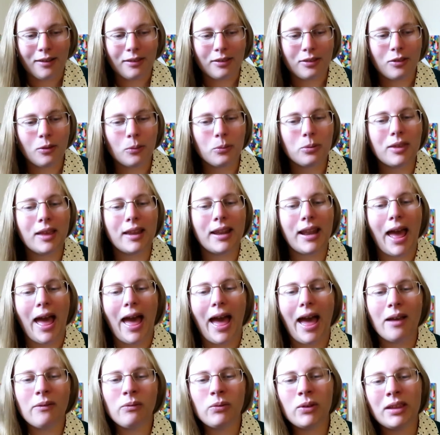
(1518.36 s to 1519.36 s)
So then
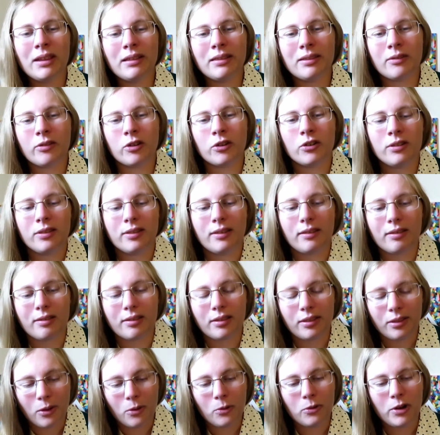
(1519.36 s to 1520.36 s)
having sort of the
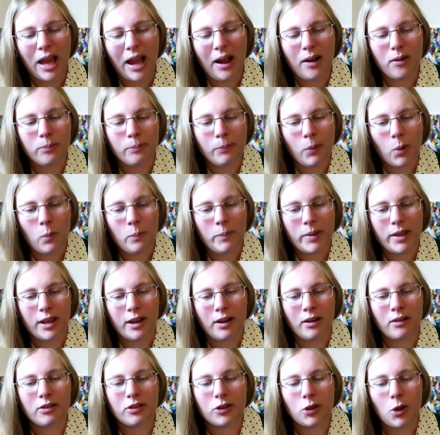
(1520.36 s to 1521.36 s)
slowdown
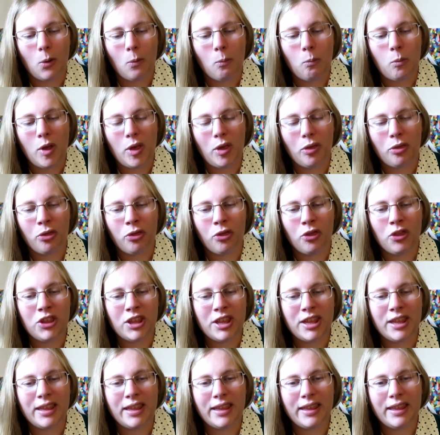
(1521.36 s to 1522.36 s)
moment with
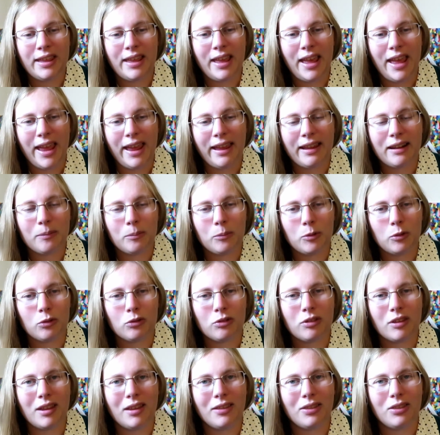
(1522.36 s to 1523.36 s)
the
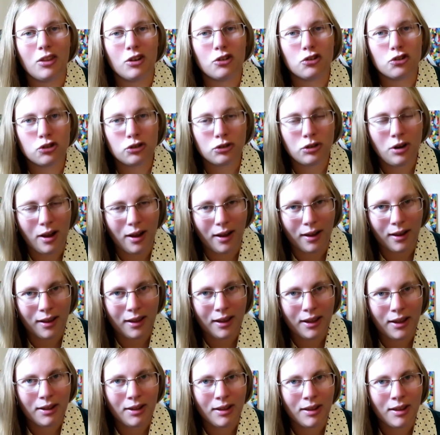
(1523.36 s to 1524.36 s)
animals in the truck
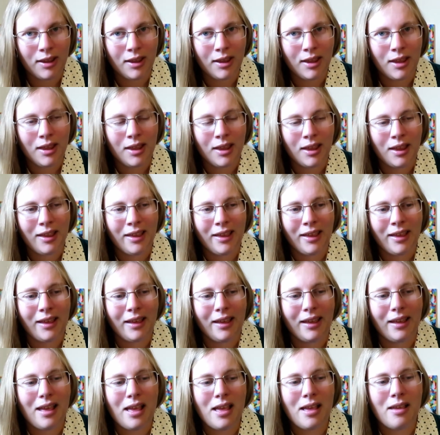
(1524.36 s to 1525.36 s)

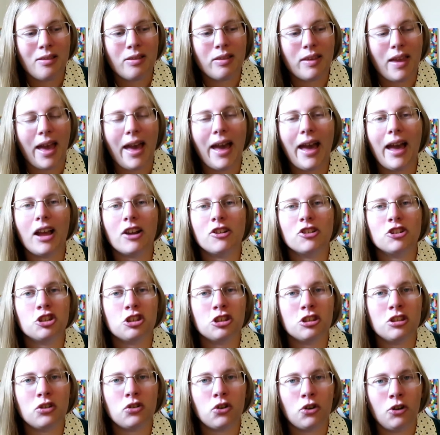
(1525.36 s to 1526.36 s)
is
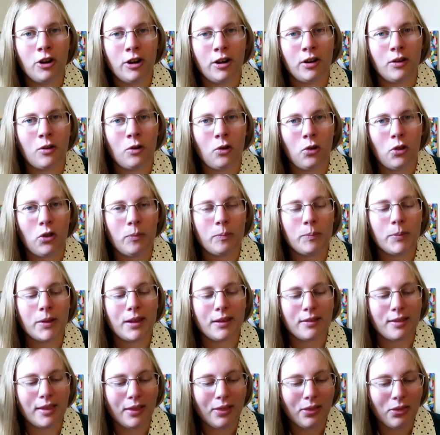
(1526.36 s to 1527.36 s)
actually critical,
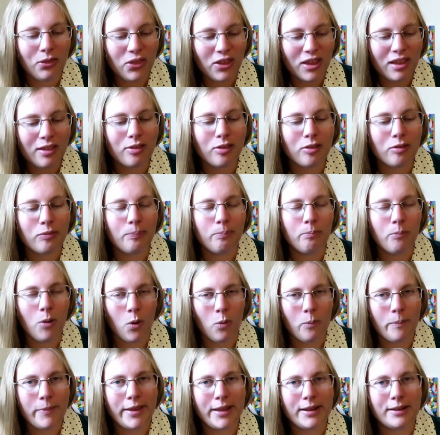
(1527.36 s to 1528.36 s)
because in this
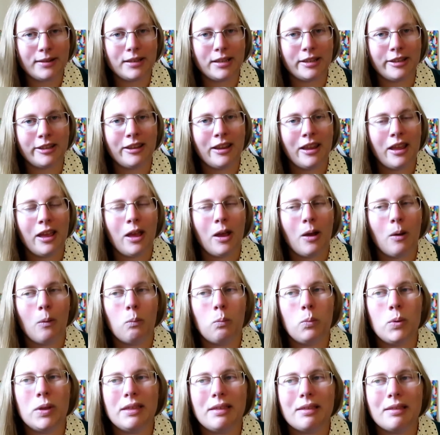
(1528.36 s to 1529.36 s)
moment
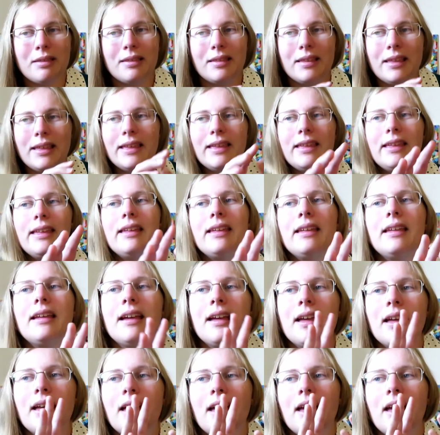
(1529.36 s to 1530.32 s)
we see